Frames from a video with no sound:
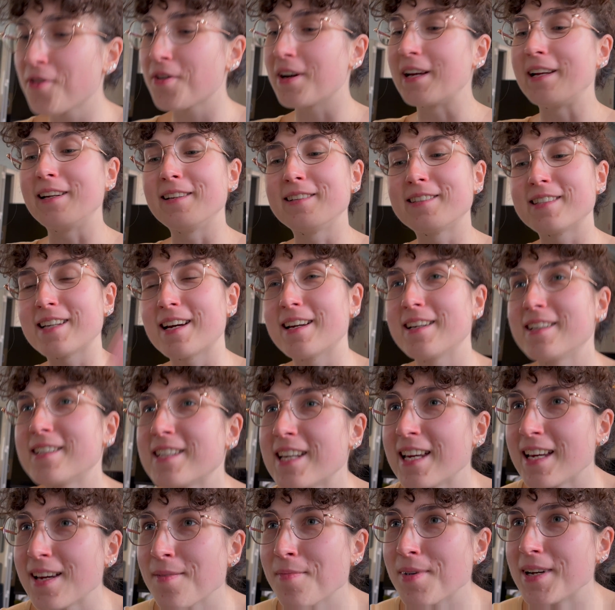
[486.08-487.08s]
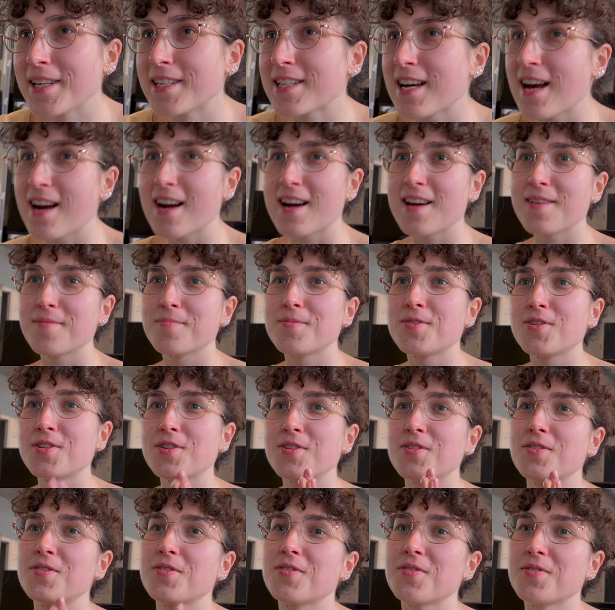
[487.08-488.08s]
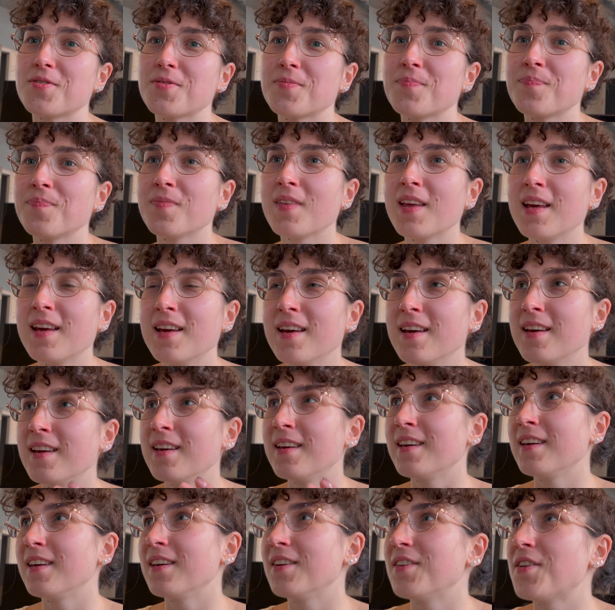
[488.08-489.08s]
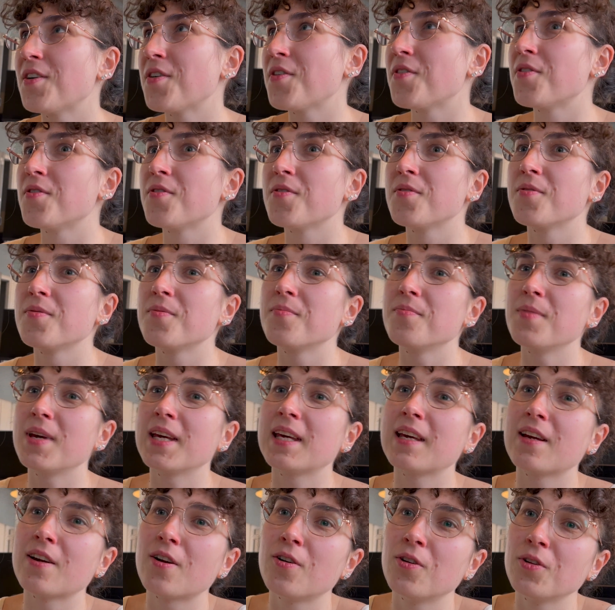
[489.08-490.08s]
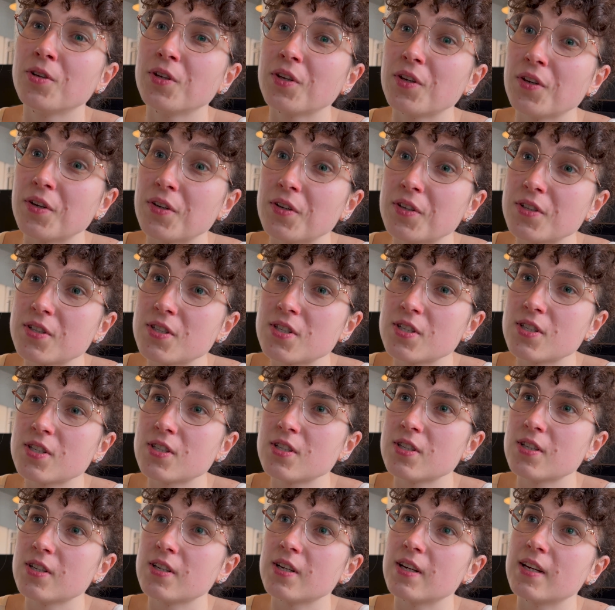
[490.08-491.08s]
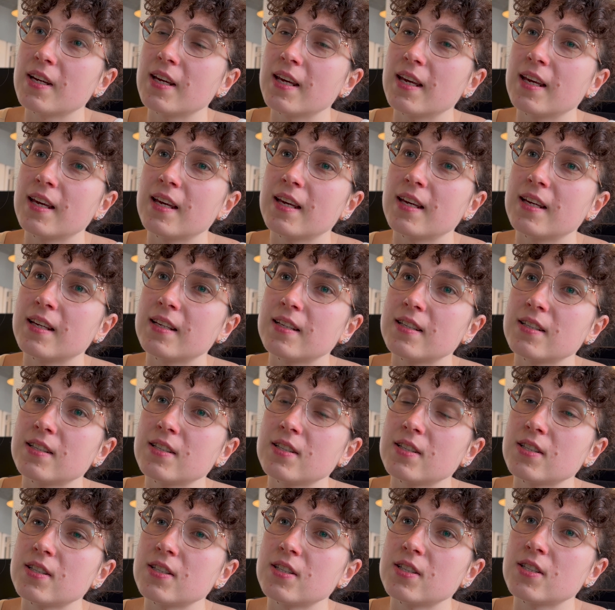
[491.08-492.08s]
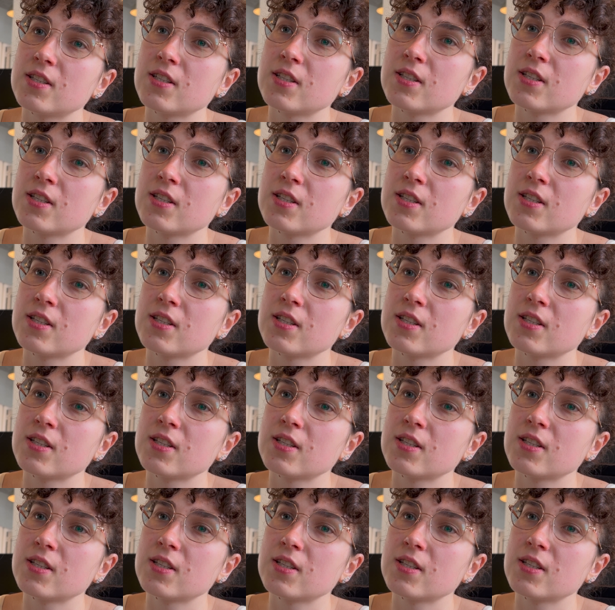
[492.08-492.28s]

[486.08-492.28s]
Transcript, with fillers: and I take my time to you know make it all good and